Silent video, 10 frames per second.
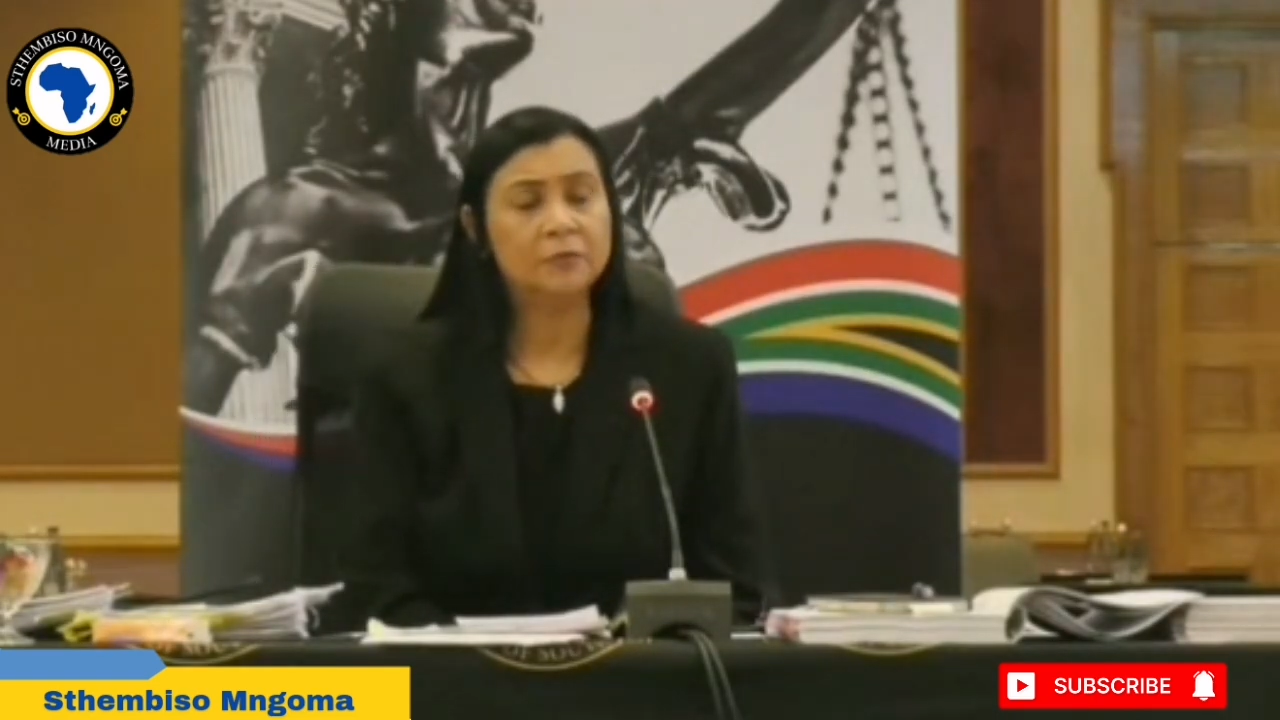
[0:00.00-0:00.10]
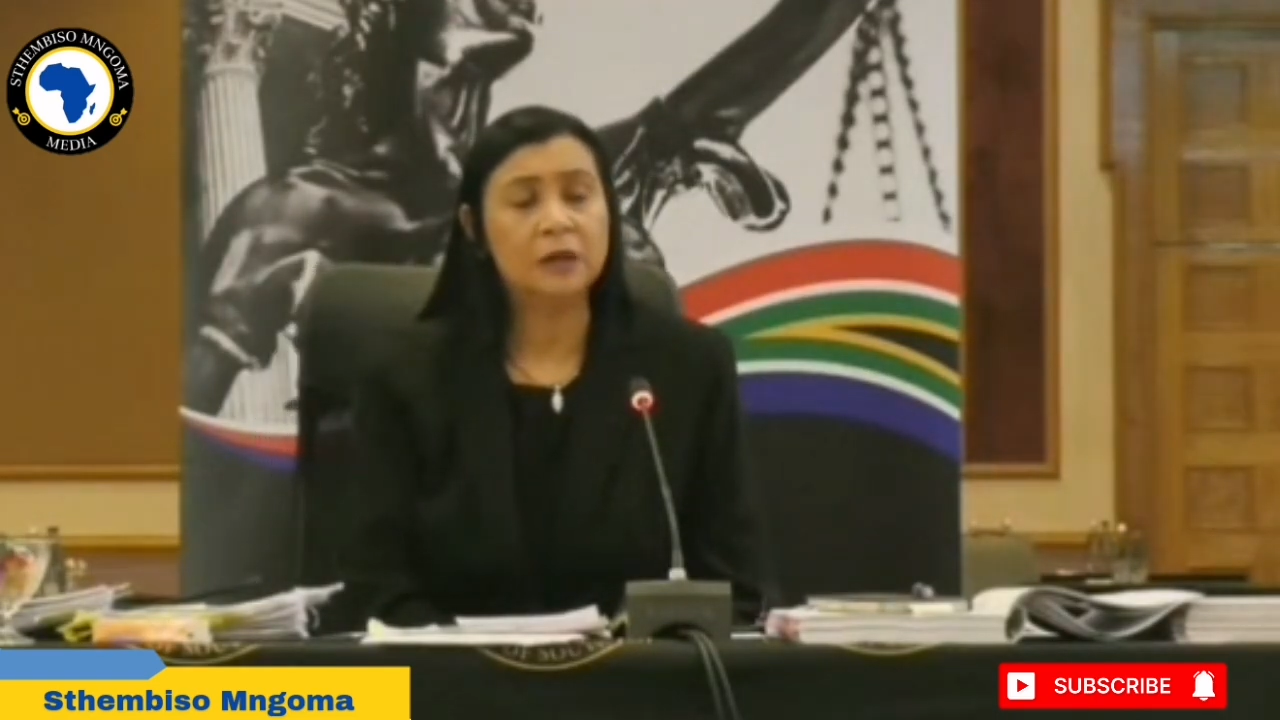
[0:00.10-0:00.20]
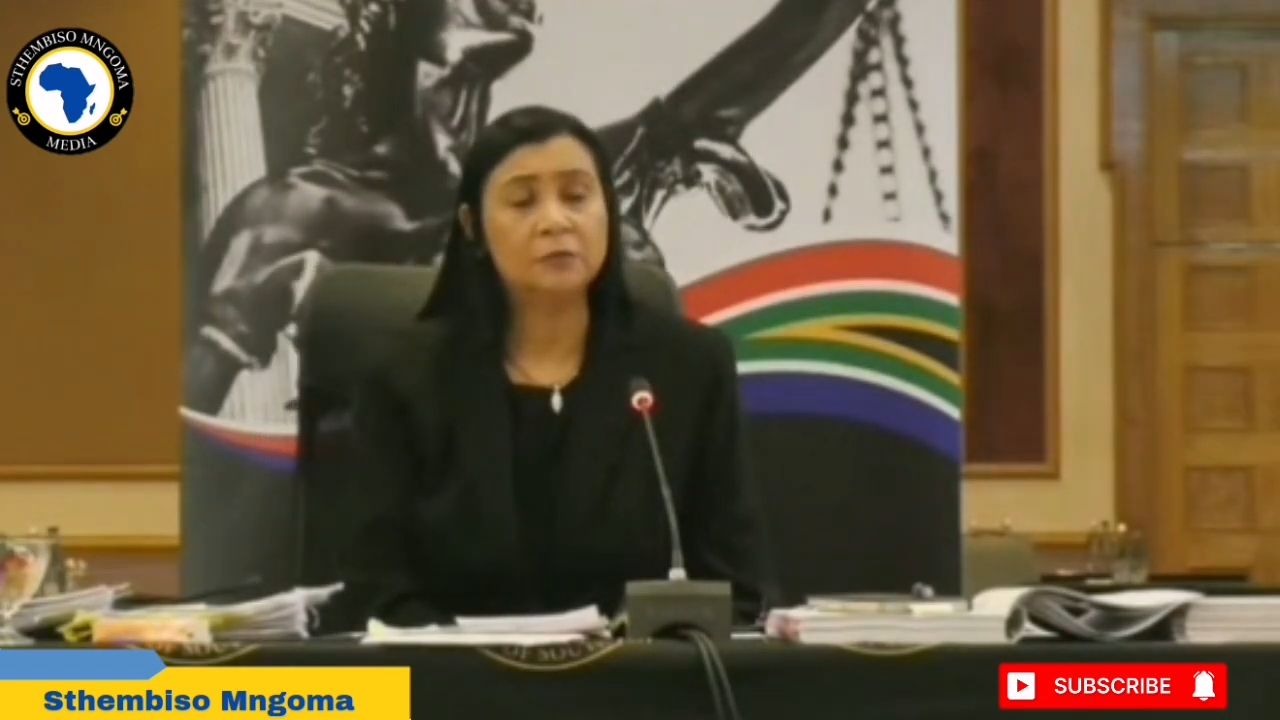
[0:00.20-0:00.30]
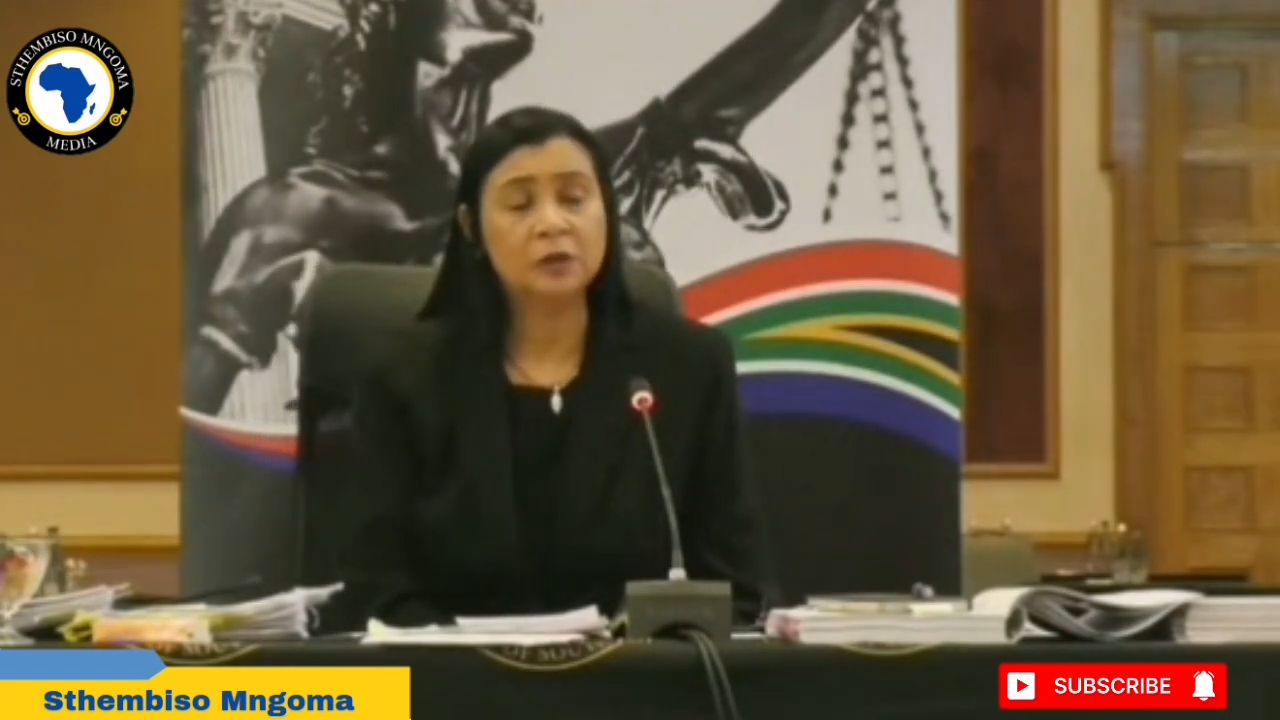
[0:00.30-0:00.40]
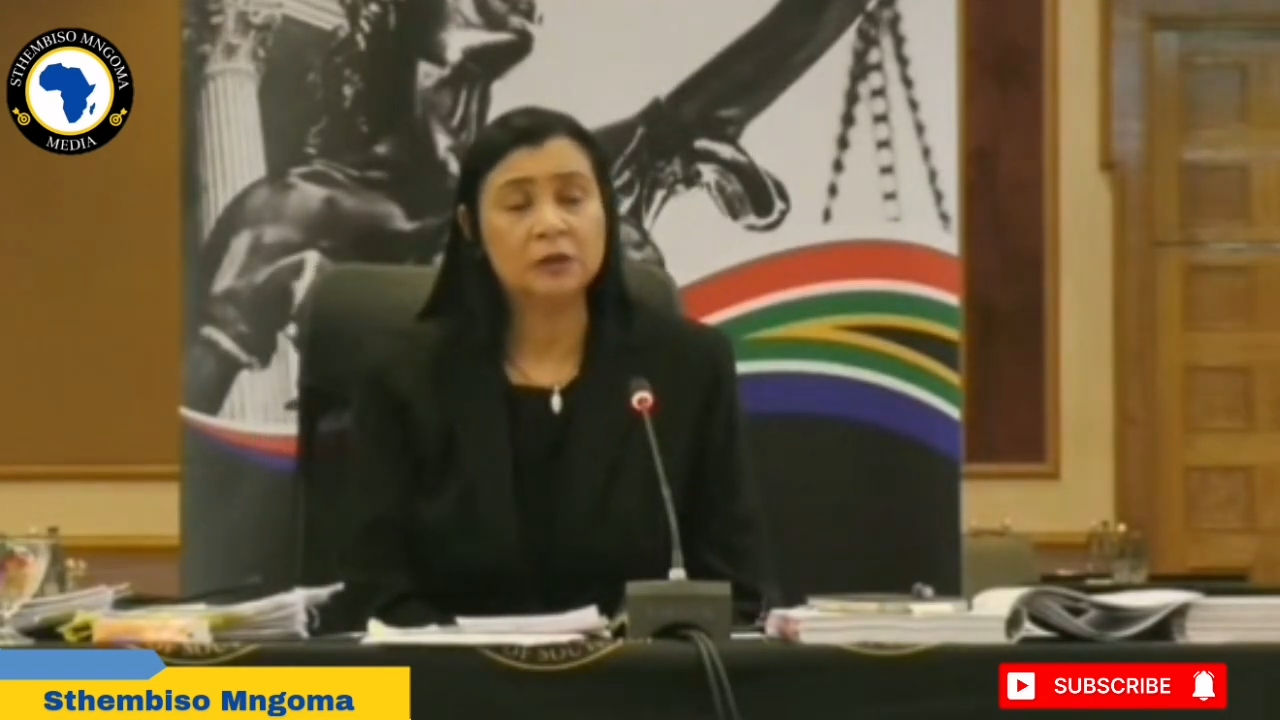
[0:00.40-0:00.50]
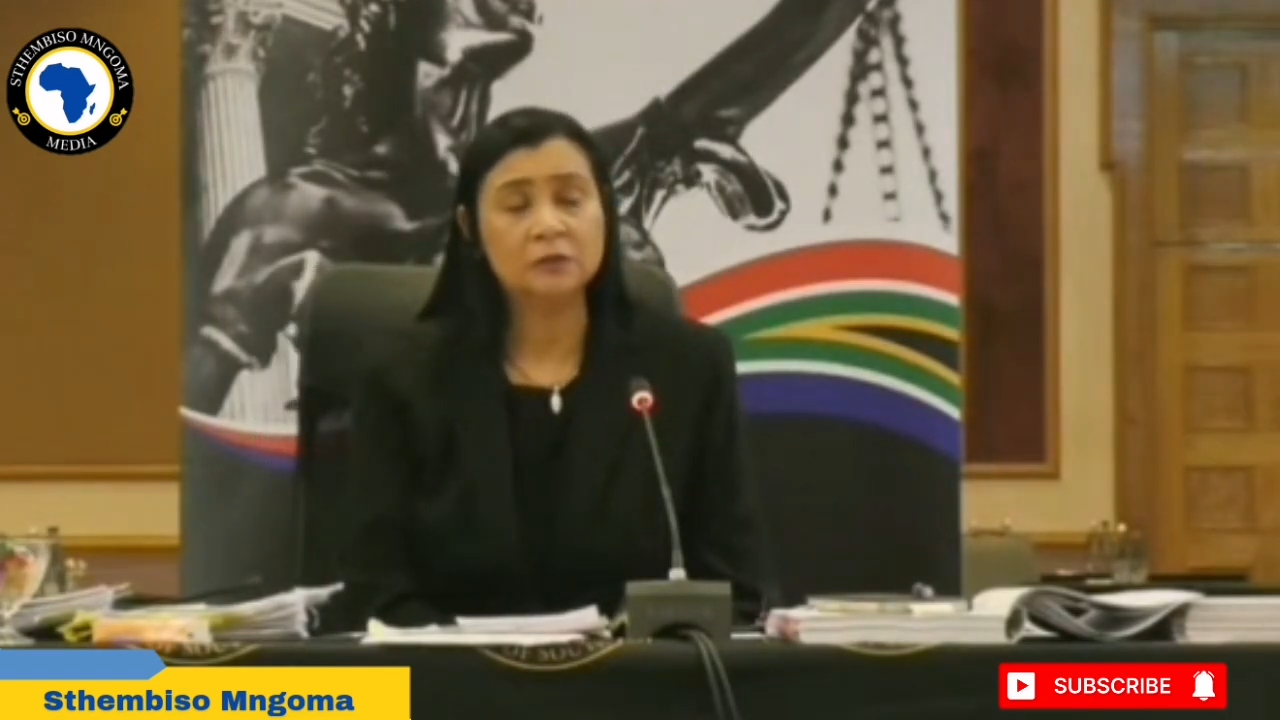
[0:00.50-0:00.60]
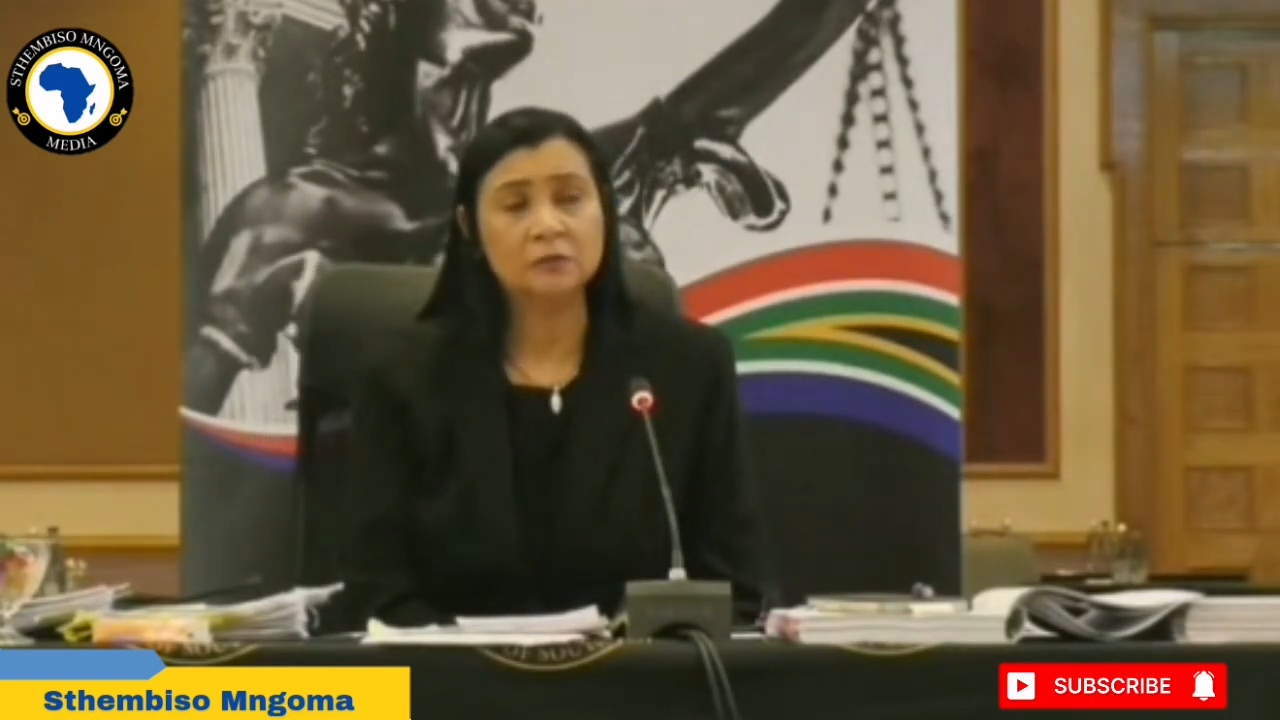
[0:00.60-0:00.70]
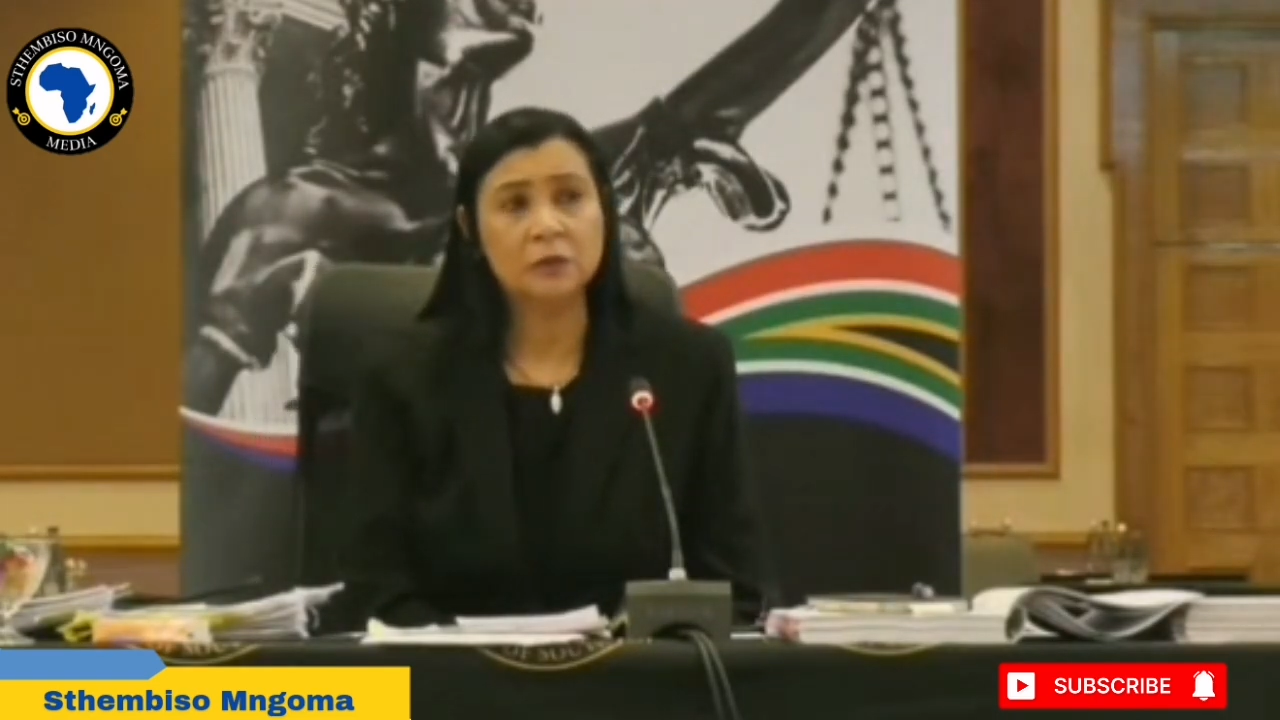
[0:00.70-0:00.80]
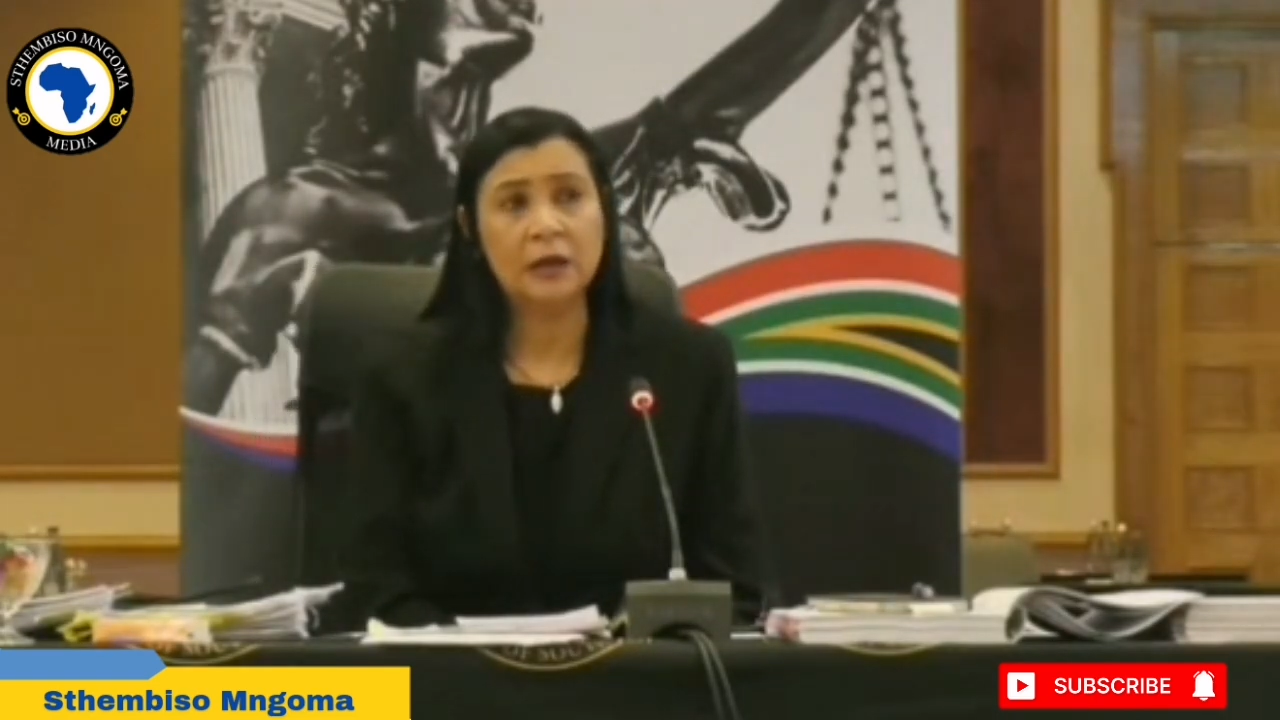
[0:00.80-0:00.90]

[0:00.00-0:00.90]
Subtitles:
I'm not